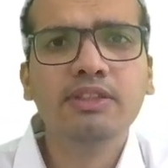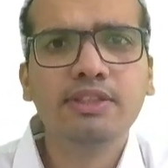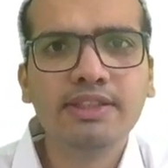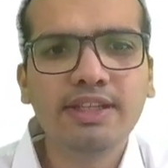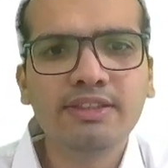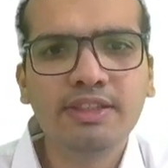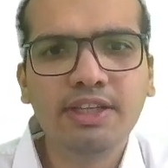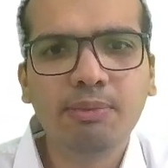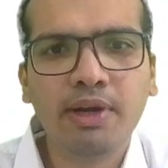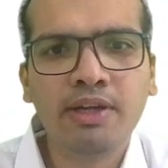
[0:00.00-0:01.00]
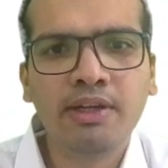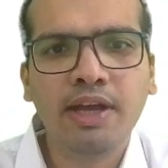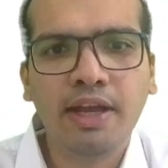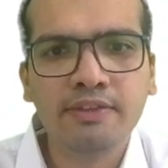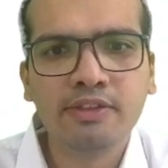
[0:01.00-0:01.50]
Changes in demand
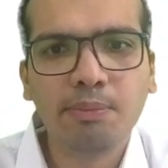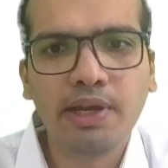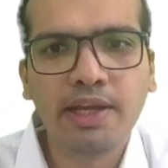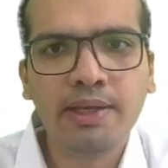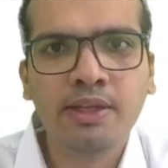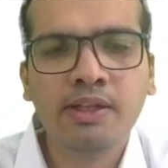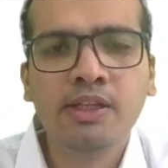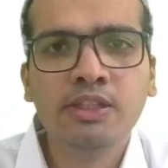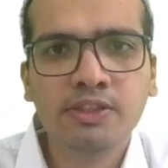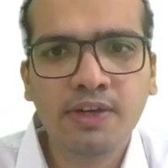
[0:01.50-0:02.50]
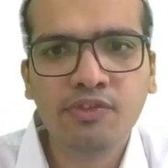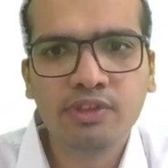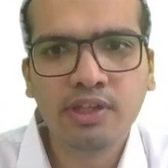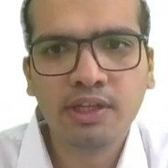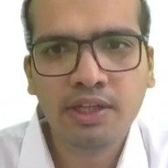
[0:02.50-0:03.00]
and supply shifts
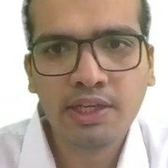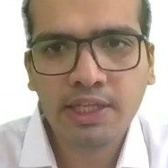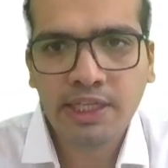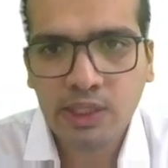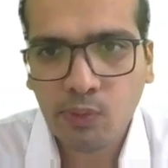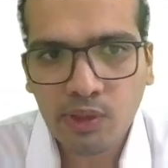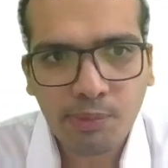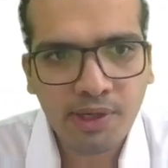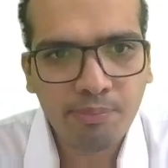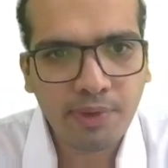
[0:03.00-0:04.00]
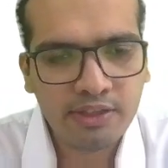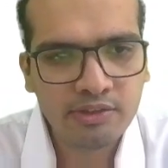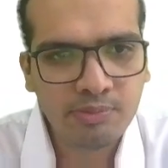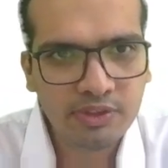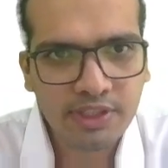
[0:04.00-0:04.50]
the equilibrium
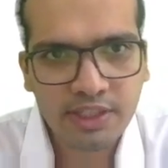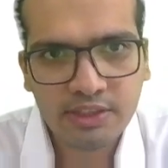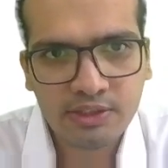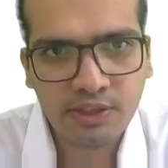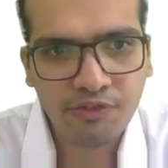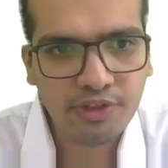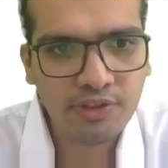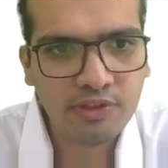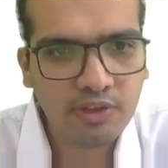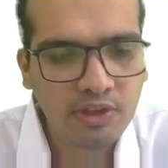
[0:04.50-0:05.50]
price, means there is a shift.